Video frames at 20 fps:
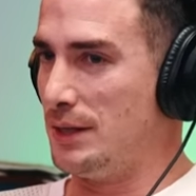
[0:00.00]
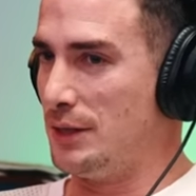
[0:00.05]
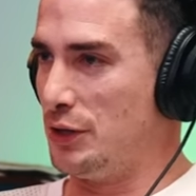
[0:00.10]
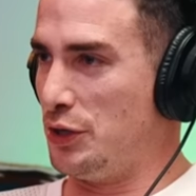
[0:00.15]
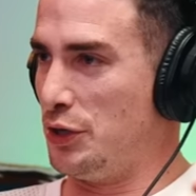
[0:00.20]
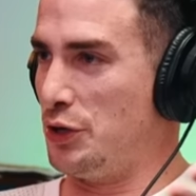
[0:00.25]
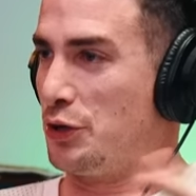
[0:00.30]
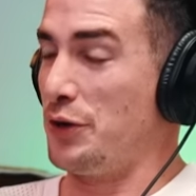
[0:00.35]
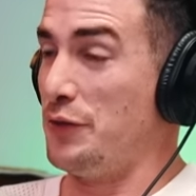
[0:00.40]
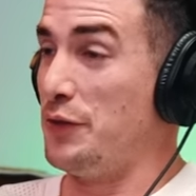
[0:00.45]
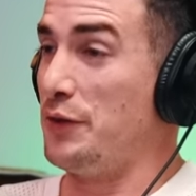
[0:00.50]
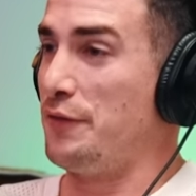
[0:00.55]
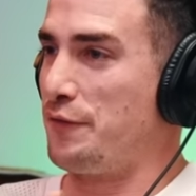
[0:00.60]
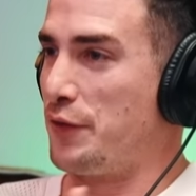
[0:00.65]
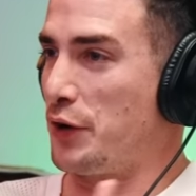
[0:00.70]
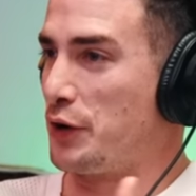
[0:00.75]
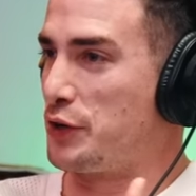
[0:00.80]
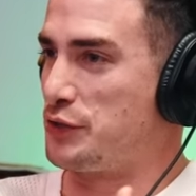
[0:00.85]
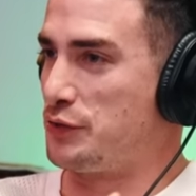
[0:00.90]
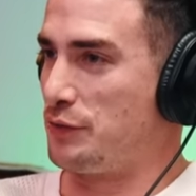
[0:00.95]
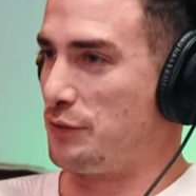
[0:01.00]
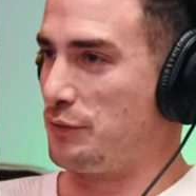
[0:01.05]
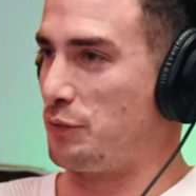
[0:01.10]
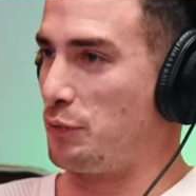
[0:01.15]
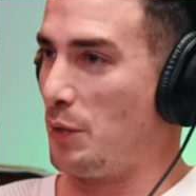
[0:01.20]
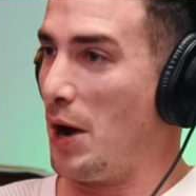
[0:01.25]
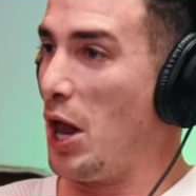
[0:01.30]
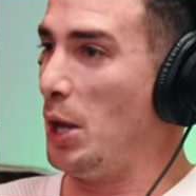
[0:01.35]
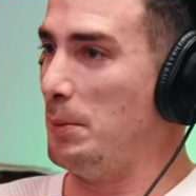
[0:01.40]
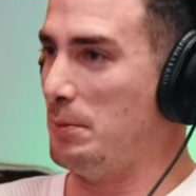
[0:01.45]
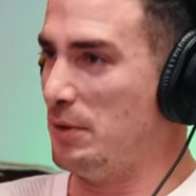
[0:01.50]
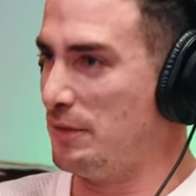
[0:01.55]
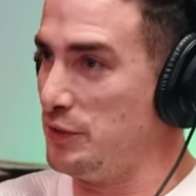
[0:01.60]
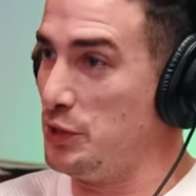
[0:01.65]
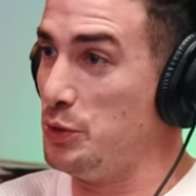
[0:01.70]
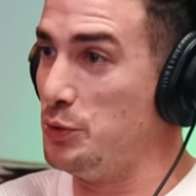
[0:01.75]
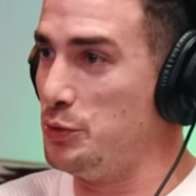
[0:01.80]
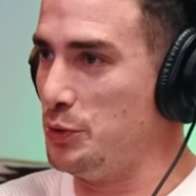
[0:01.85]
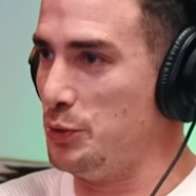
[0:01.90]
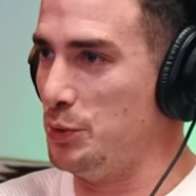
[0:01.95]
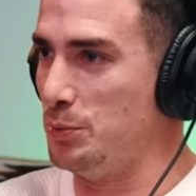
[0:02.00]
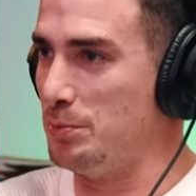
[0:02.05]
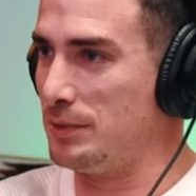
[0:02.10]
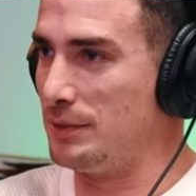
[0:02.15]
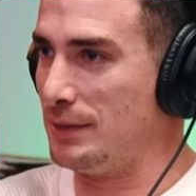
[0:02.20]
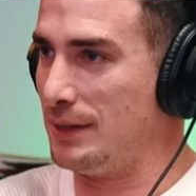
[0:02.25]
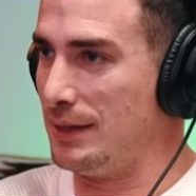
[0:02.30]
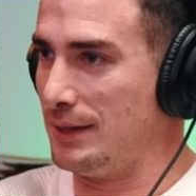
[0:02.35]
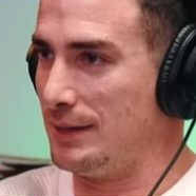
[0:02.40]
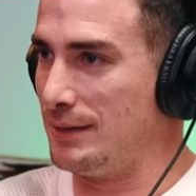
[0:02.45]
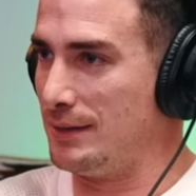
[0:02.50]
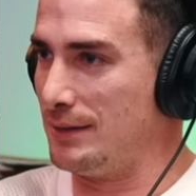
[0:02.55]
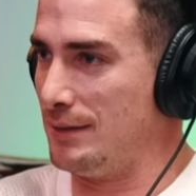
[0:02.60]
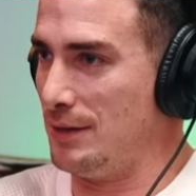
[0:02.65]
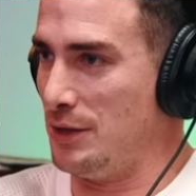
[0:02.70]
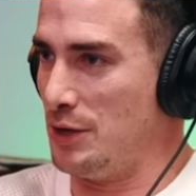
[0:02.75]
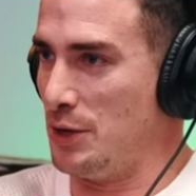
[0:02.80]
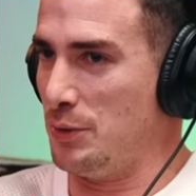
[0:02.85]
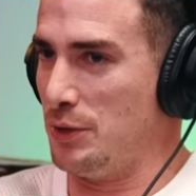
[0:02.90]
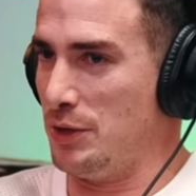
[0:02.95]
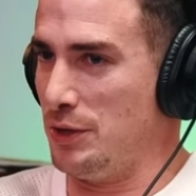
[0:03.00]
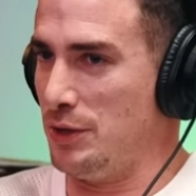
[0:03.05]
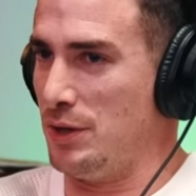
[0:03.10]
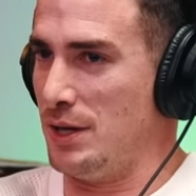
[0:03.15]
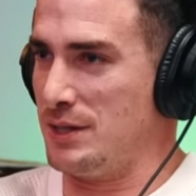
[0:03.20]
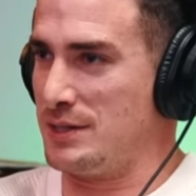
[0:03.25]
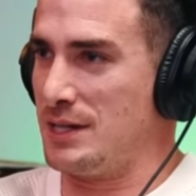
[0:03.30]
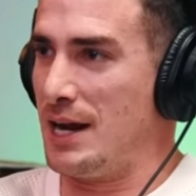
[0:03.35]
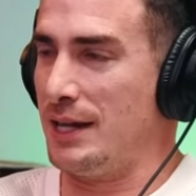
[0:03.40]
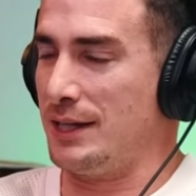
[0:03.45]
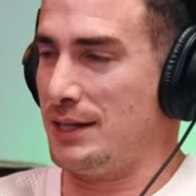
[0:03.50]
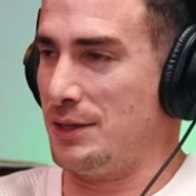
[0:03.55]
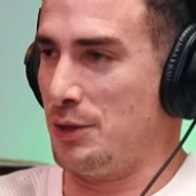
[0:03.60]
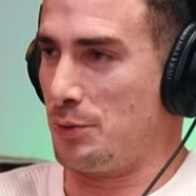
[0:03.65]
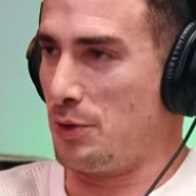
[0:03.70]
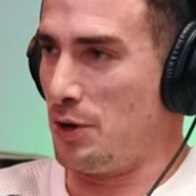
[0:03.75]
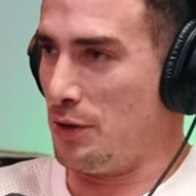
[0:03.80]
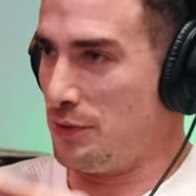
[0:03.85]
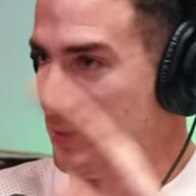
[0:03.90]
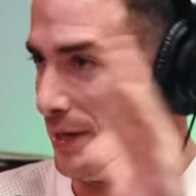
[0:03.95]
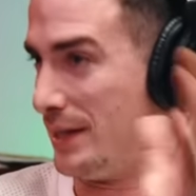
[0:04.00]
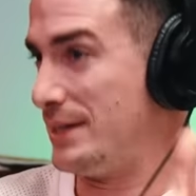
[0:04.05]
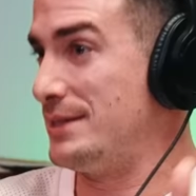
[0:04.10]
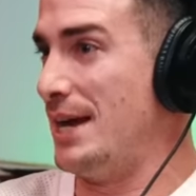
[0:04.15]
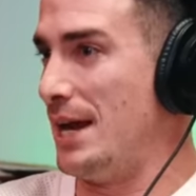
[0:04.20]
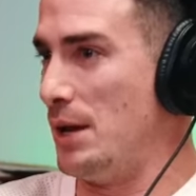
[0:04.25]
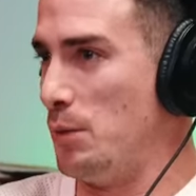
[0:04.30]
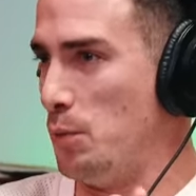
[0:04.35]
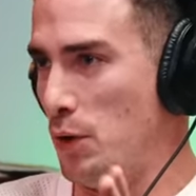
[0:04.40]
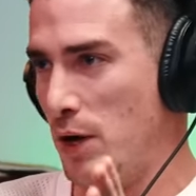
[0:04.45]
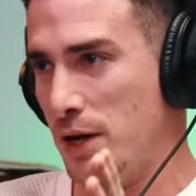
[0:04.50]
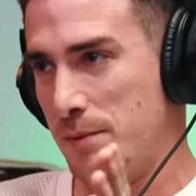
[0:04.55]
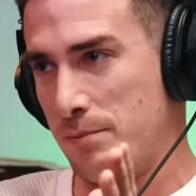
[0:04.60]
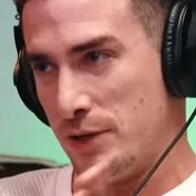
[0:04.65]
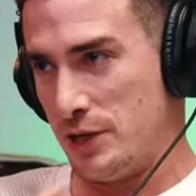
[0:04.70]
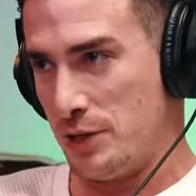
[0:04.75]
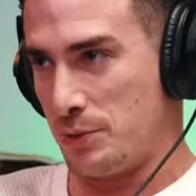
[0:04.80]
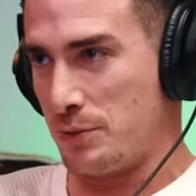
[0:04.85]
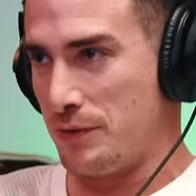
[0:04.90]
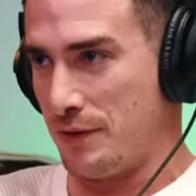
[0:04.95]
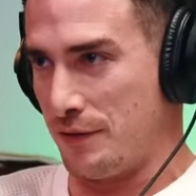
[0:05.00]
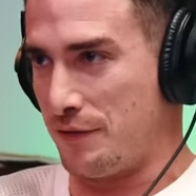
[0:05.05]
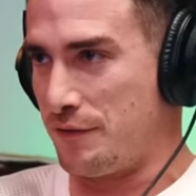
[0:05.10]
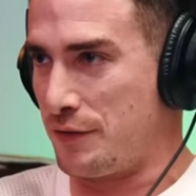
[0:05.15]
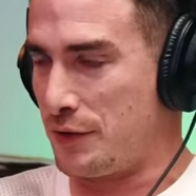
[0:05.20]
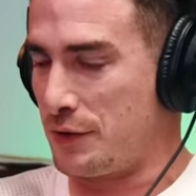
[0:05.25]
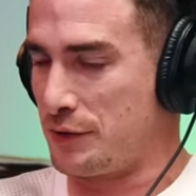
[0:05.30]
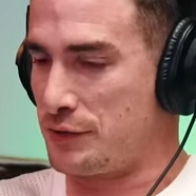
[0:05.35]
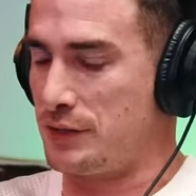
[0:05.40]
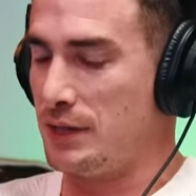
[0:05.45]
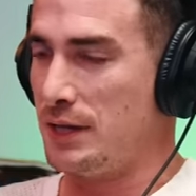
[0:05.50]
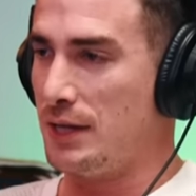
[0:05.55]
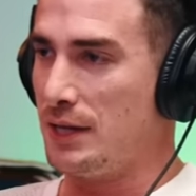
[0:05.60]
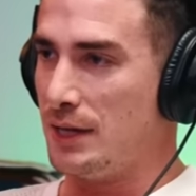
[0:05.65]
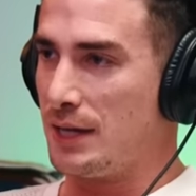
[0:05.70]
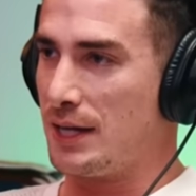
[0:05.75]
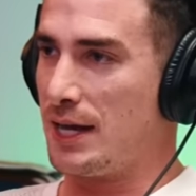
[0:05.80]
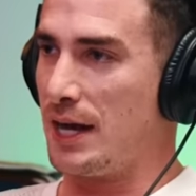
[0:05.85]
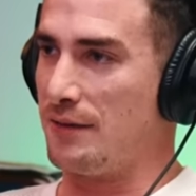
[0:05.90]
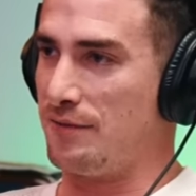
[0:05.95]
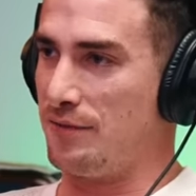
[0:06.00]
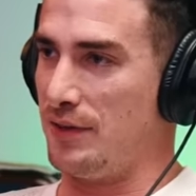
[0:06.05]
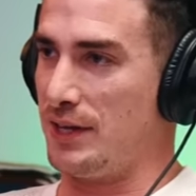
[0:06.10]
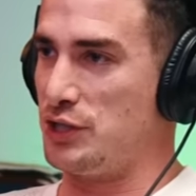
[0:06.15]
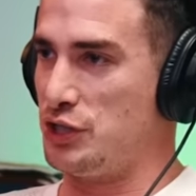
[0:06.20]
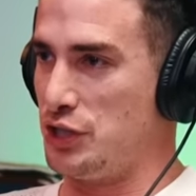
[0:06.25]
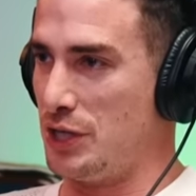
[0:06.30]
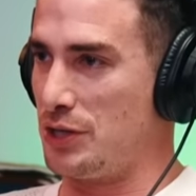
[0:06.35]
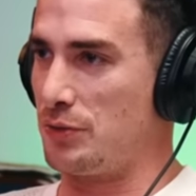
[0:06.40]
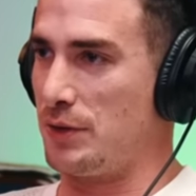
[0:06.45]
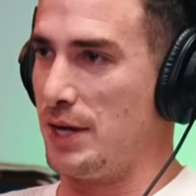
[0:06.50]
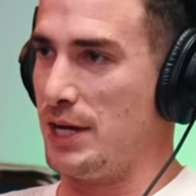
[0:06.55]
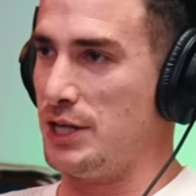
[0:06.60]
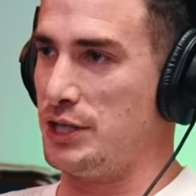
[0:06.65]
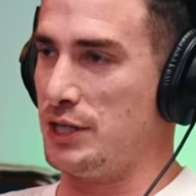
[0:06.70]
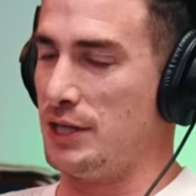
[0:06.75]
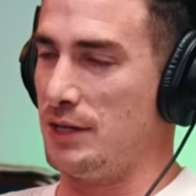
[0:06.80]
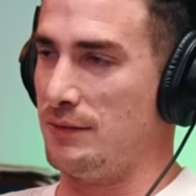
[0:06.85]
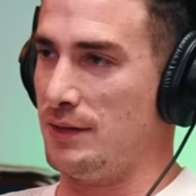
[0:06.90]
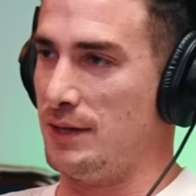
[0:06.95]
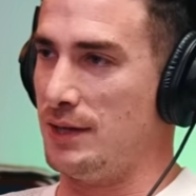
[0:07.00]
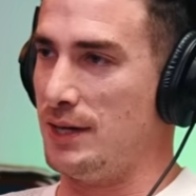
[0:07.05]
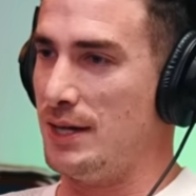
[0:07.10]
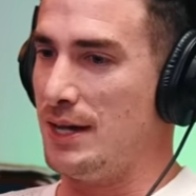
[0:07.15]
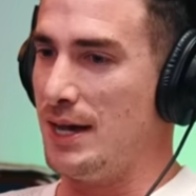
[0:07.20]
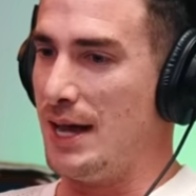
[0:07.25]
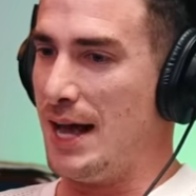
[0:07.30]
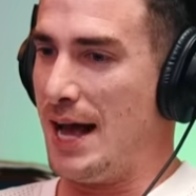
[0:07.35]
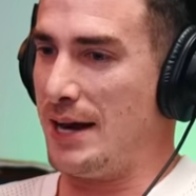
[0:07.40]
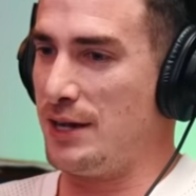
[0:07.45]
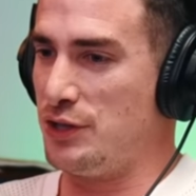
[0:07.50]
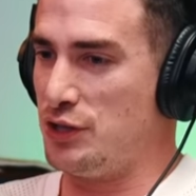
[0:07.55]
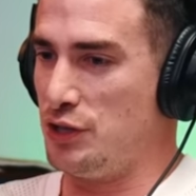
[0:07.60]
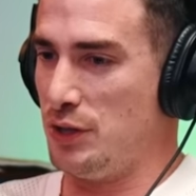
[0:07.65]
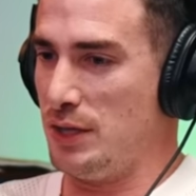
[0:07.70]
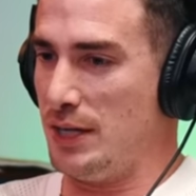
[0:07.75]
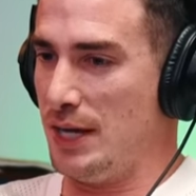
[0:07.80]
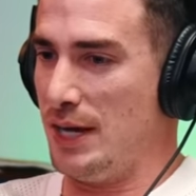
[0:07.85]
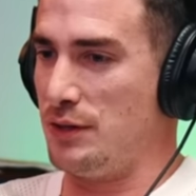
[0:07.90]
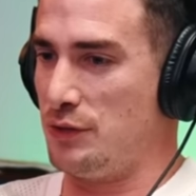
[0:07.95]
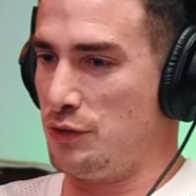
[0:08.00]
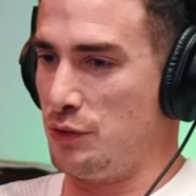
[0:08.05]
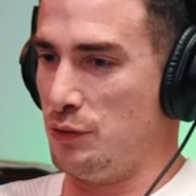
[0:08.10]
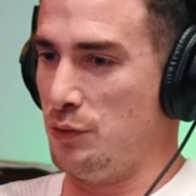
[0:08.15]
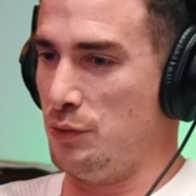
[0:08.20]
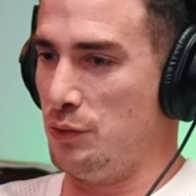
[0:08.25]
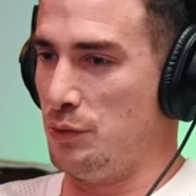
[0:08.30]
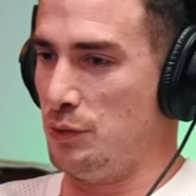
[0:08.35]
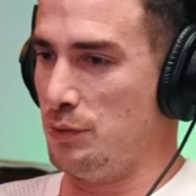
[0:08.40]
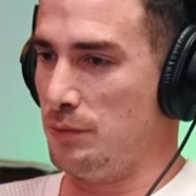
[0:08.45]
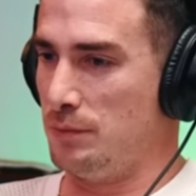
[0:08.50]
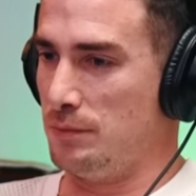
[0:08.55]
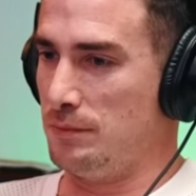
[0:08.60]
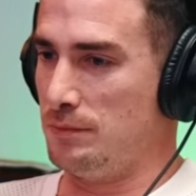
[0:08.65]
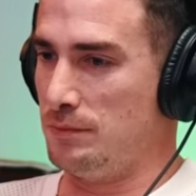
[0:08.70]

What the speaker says: you're in the first realm of YouTube. Like, you know, it's not like you were on like day one, but you were in the first kind of like generation of it. How did you get to